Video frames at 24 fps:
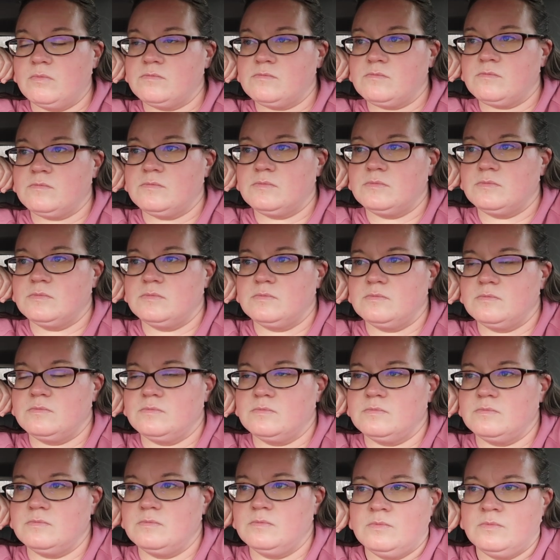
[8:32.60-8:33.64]

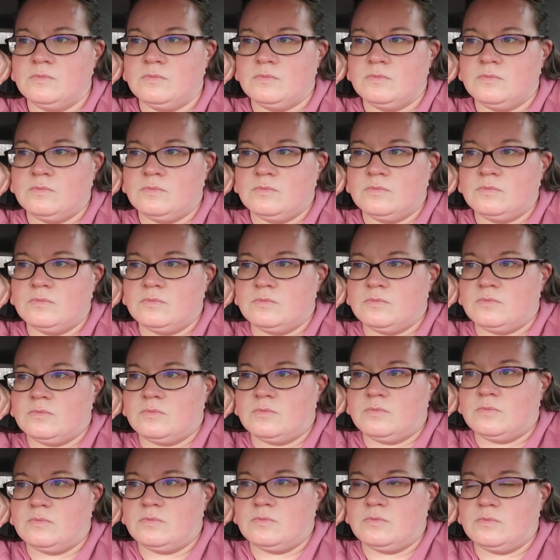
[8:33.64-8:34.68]

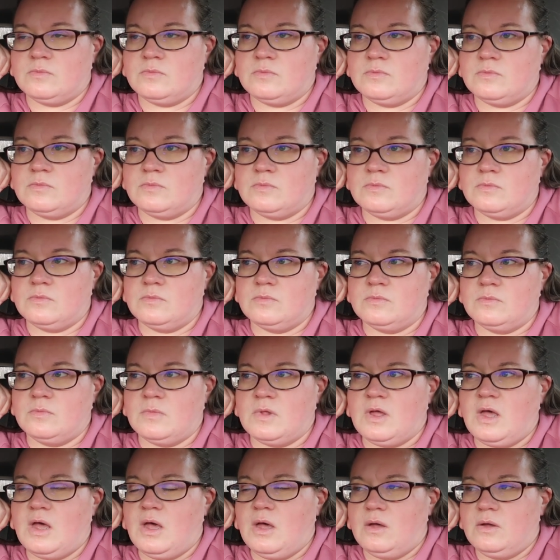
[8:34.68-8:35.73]

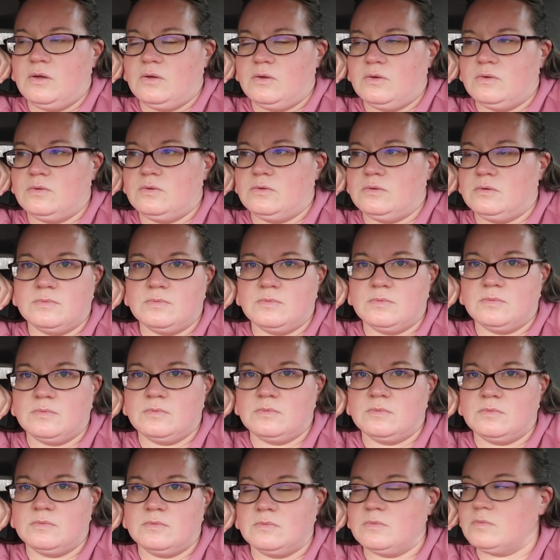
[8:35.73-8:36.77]

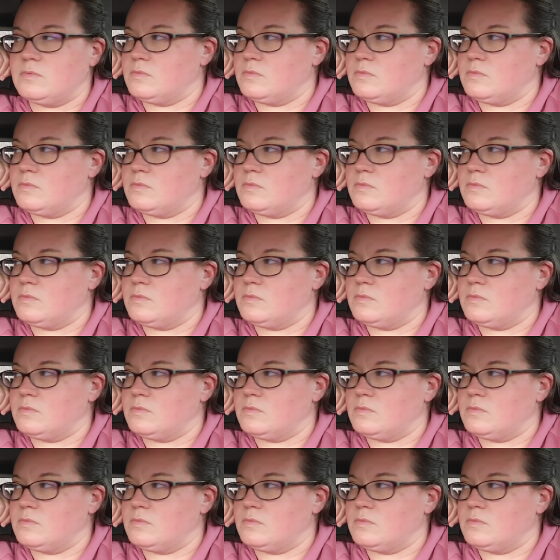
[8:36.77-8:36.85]
No words are spoken by the person on screen.